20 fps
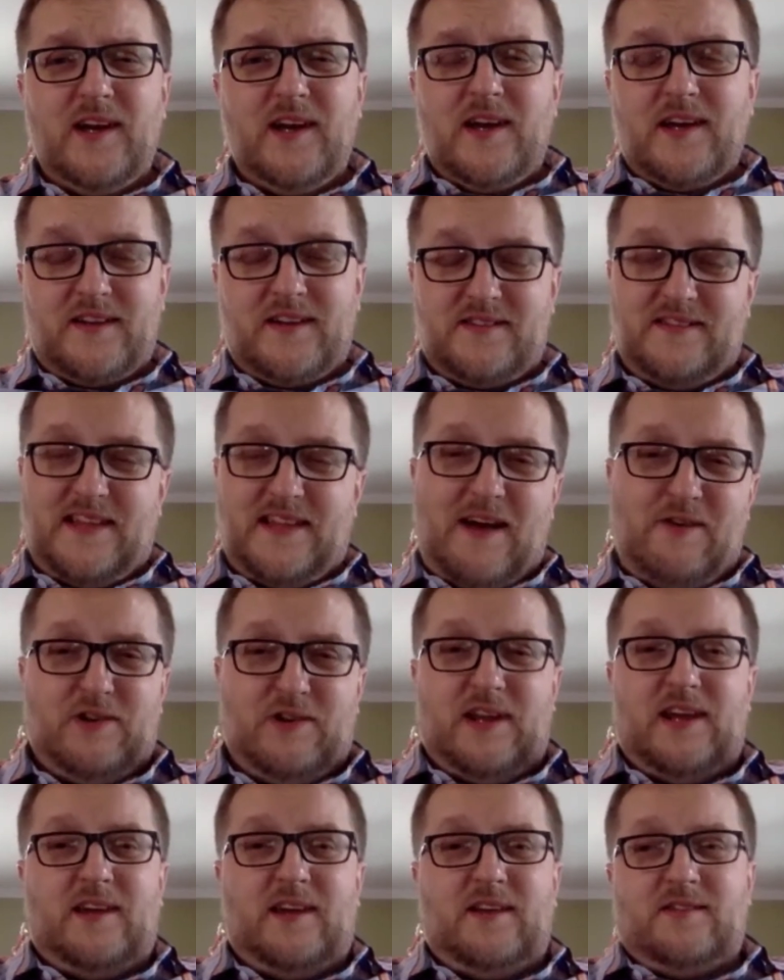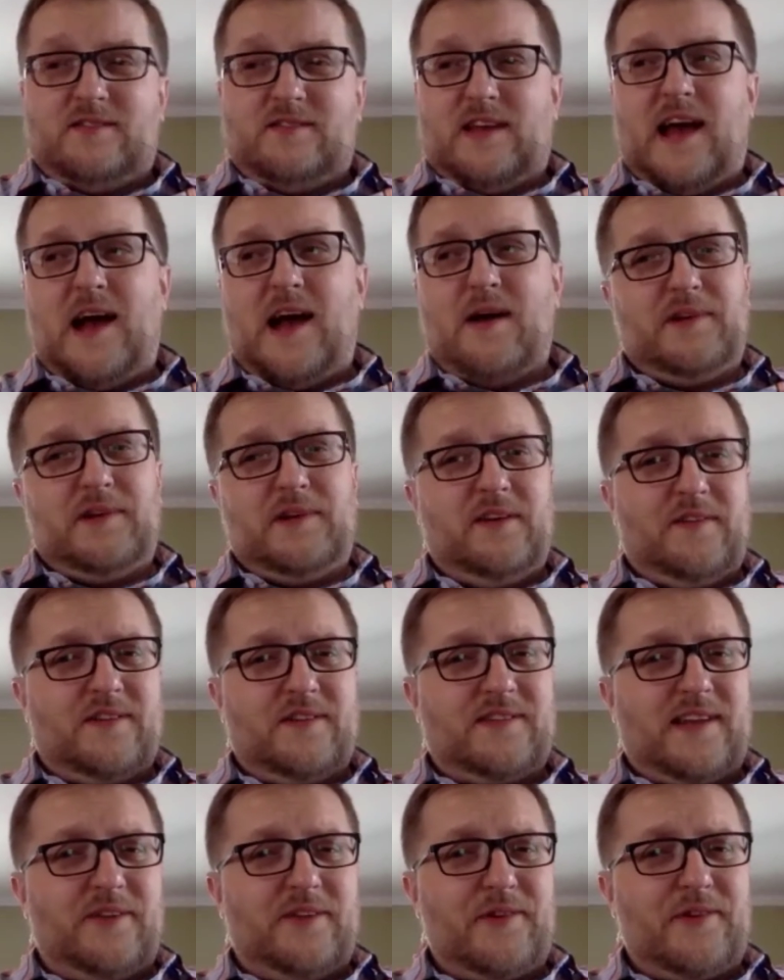Because nowadays, how of us
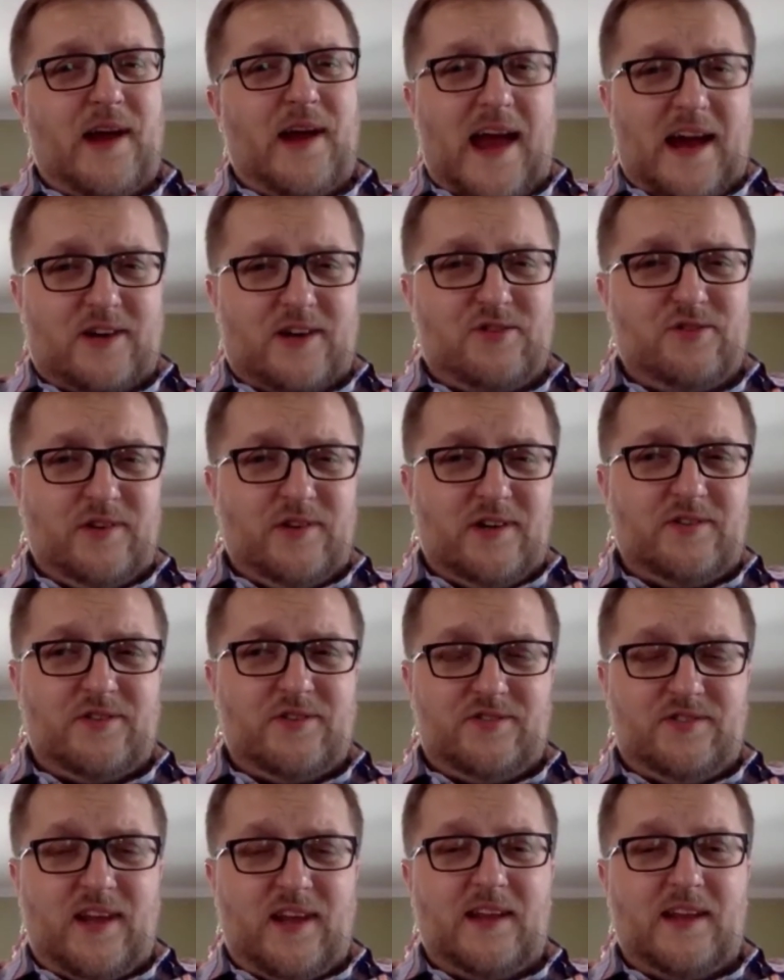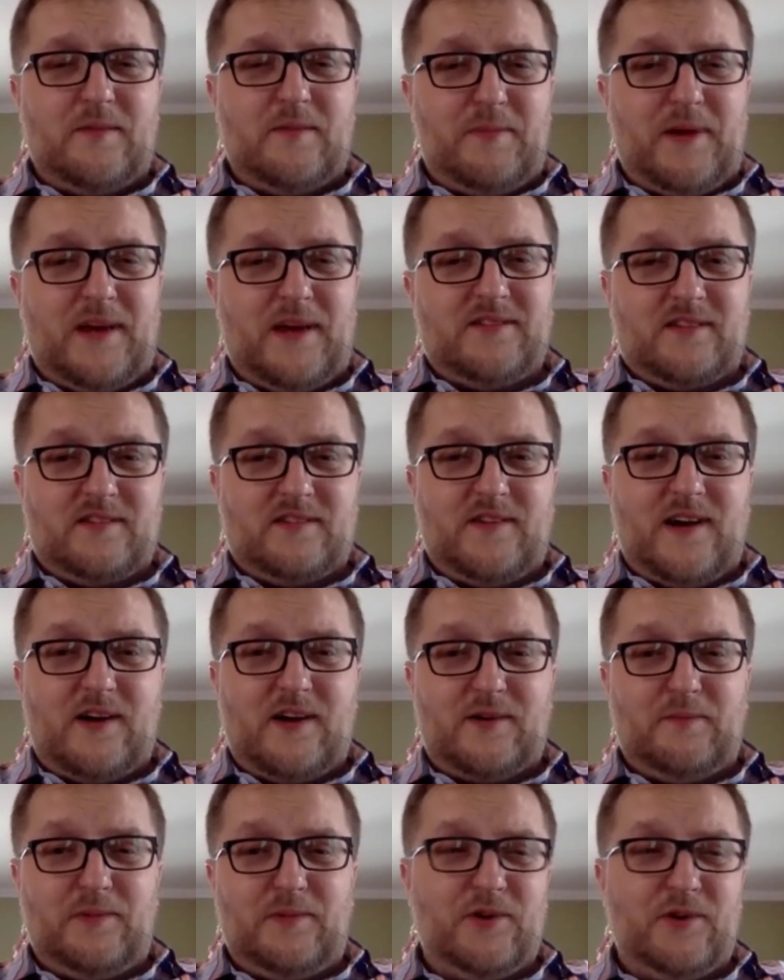out there actually understand the basics of how
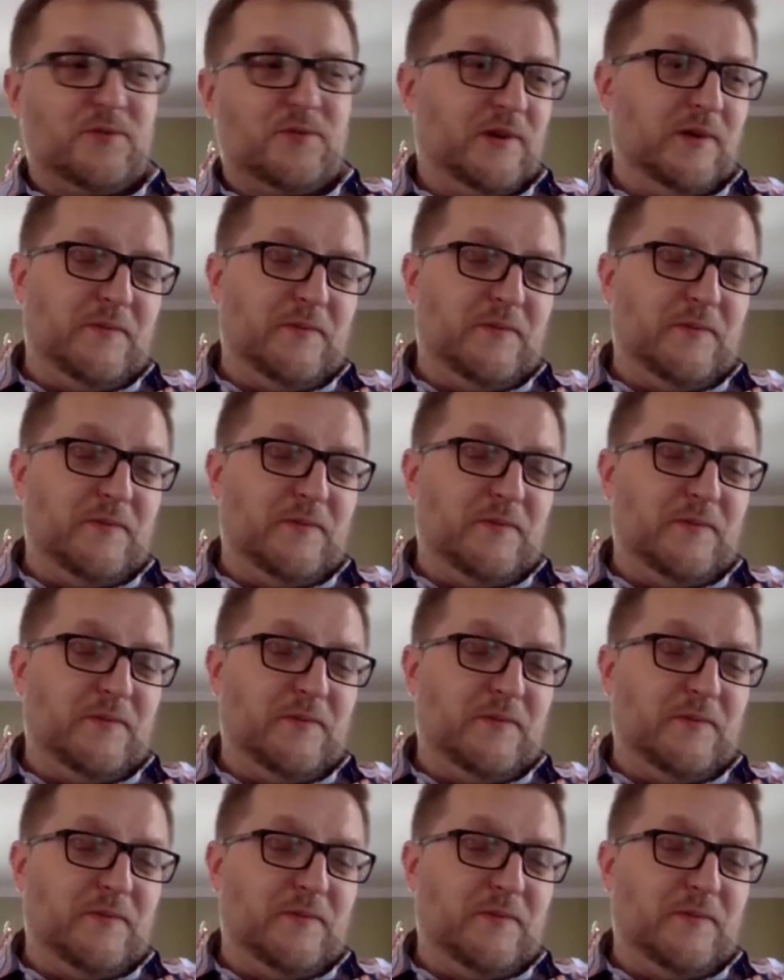computers work?